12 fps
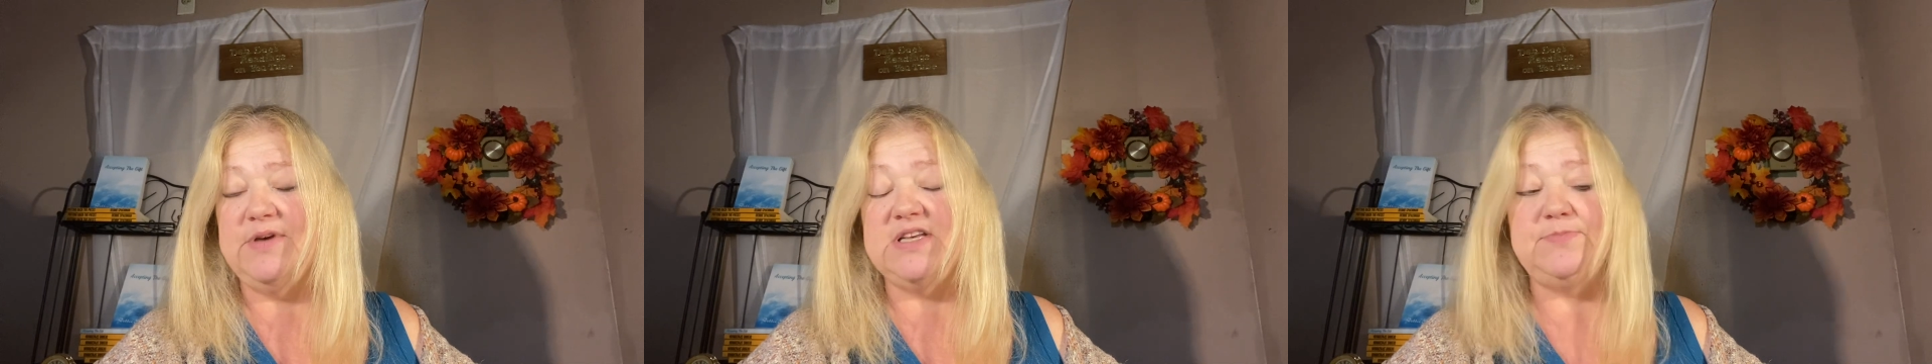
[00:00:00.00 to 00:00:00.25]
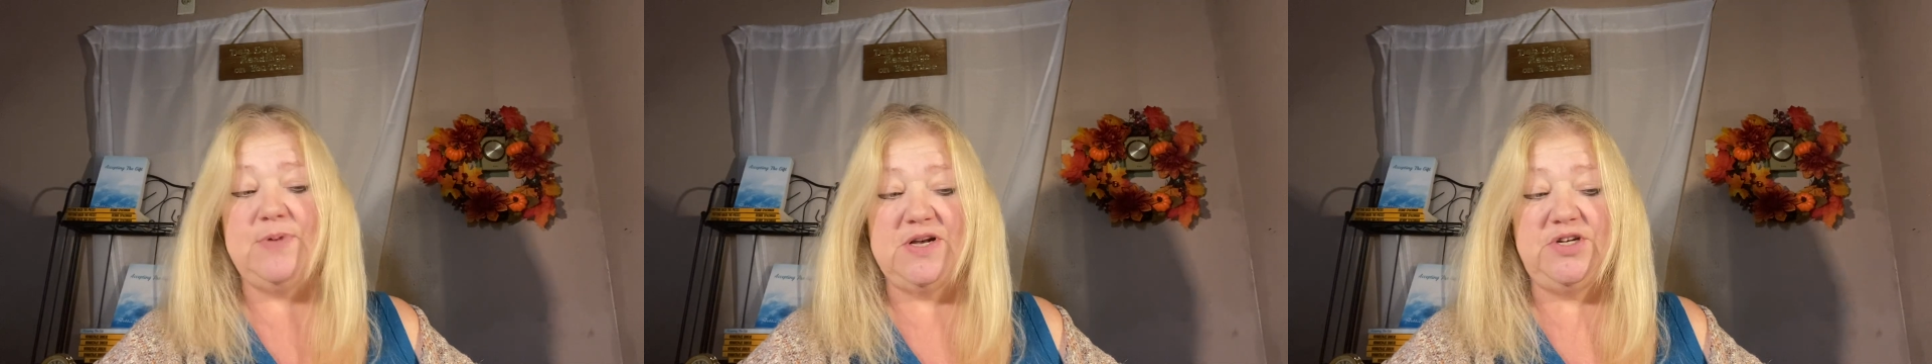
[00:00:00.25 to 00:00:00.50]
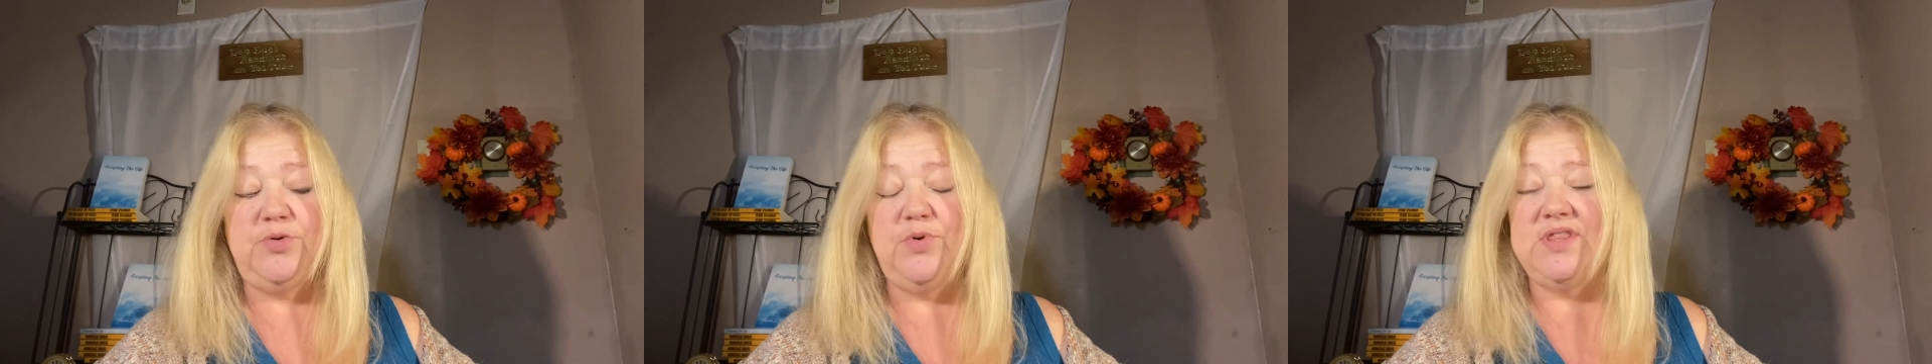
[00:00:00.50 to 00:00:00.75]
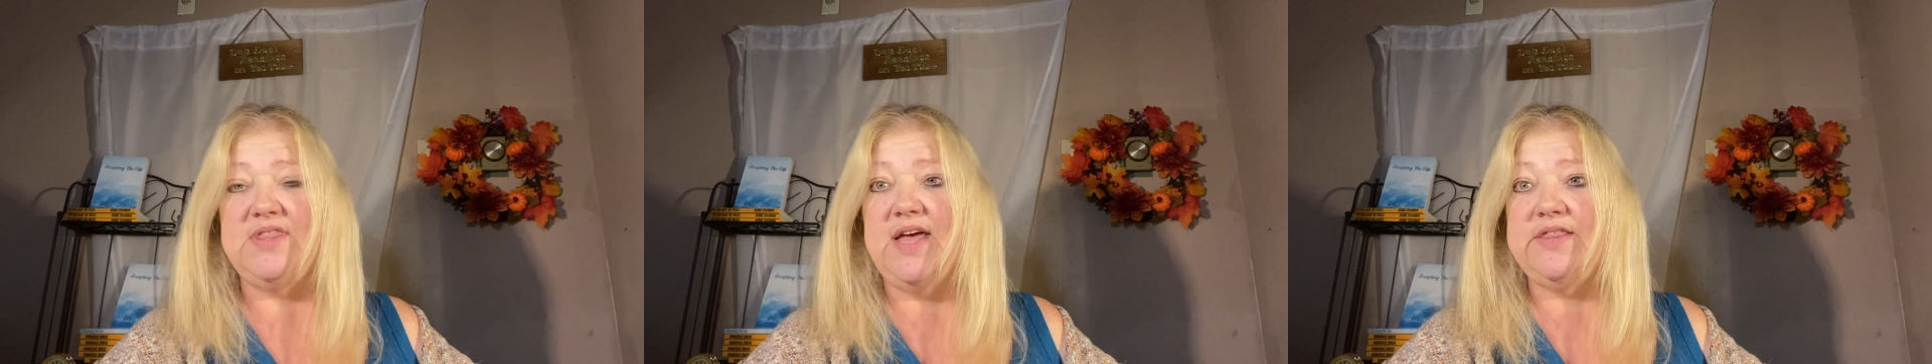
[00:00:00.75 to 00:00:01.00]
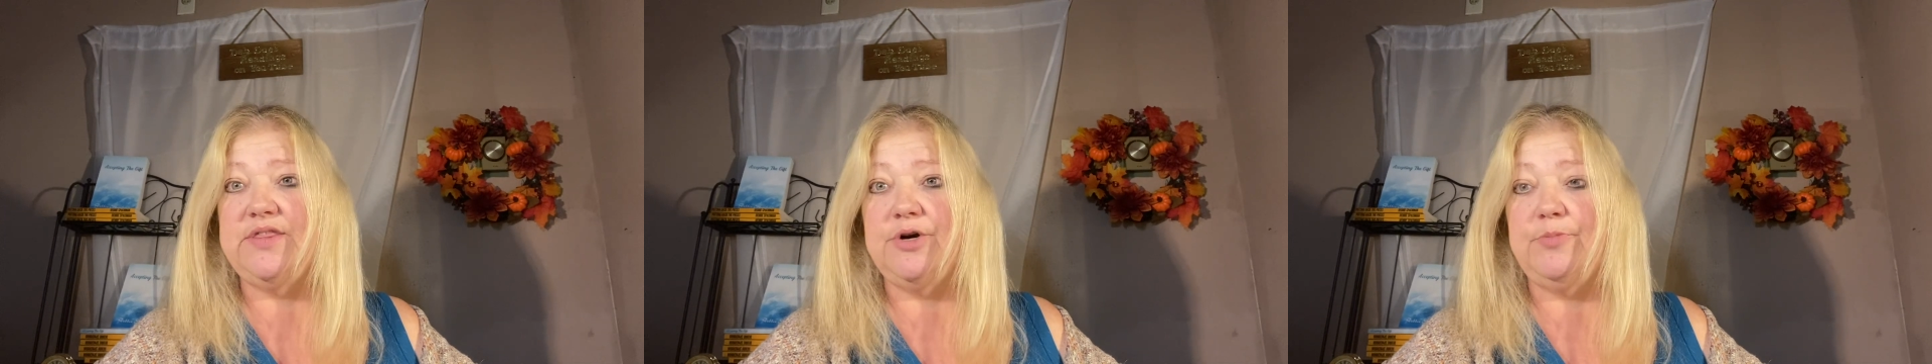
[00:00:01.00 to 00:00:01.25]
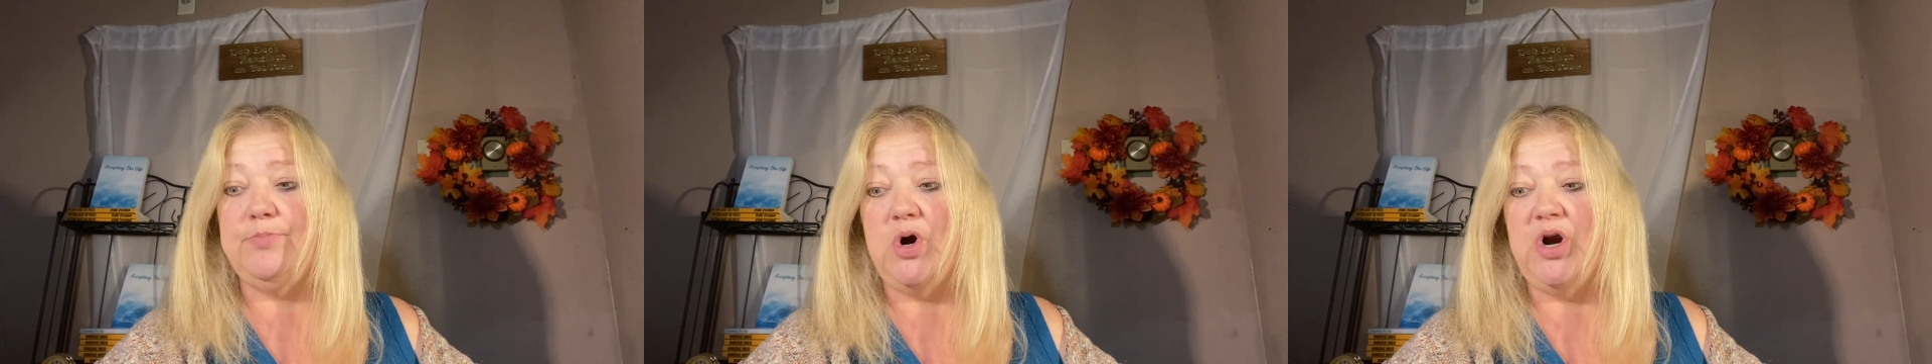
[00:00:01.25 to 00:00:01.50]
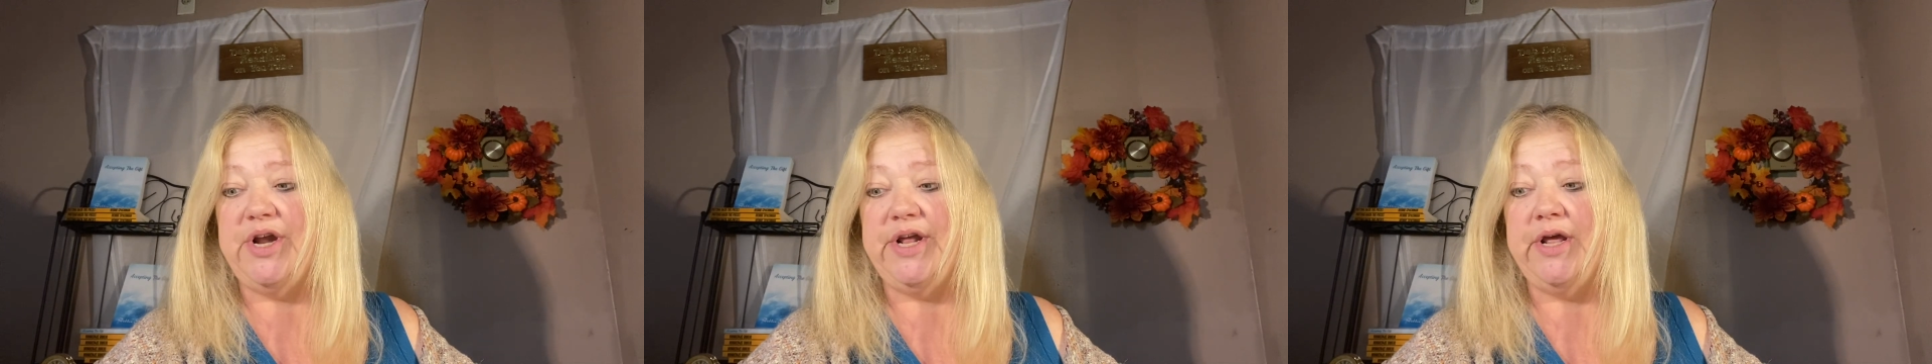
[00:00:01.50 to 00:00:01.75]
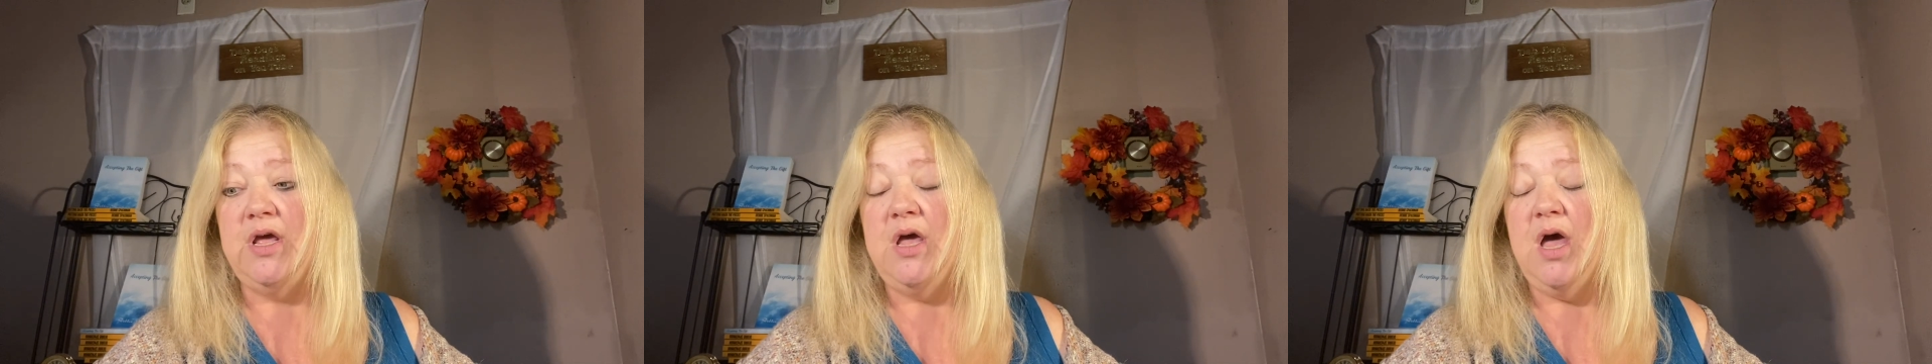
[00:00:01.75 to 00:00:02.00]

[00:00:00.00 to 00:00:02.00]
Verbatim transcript: especially with that third party,